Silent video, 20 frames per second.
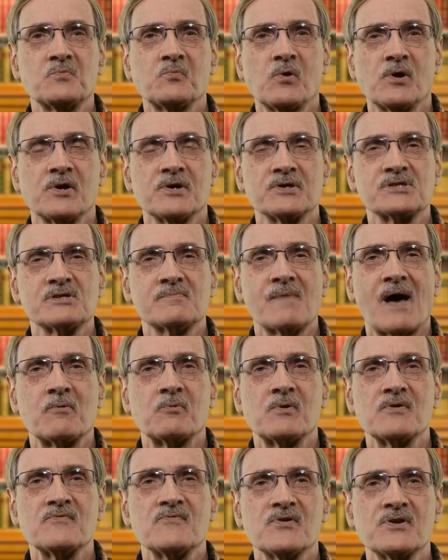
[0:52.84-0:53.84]
and words
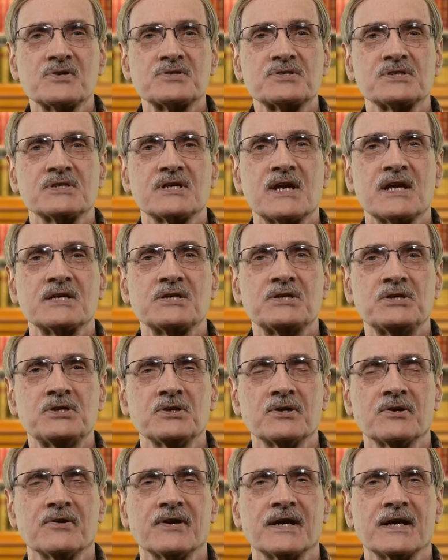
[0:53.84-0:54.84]
about reversing and
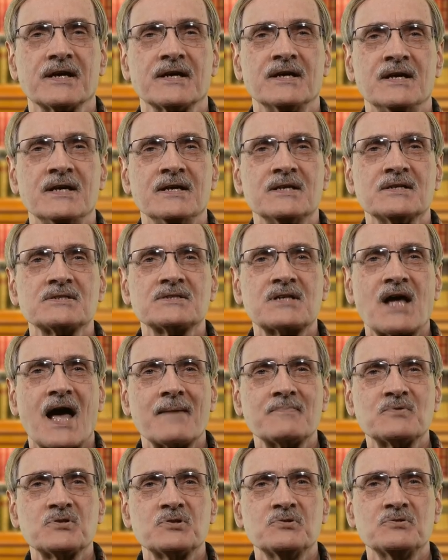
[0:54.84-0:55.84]
curing
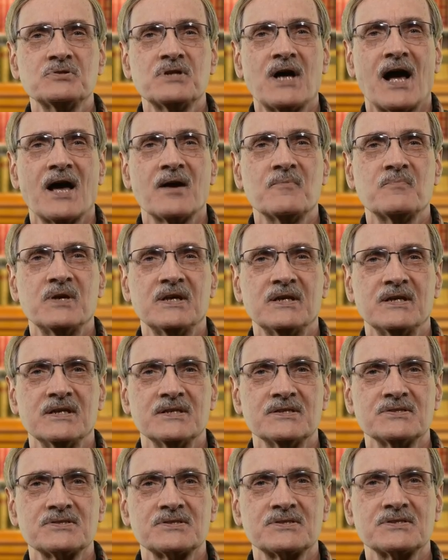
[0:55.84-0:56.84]
type 2
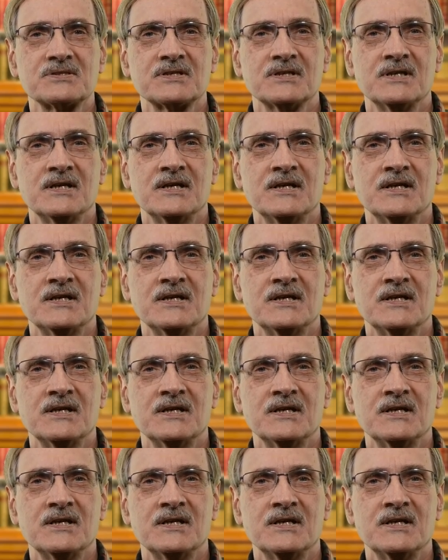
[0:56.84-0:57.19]
diabetes.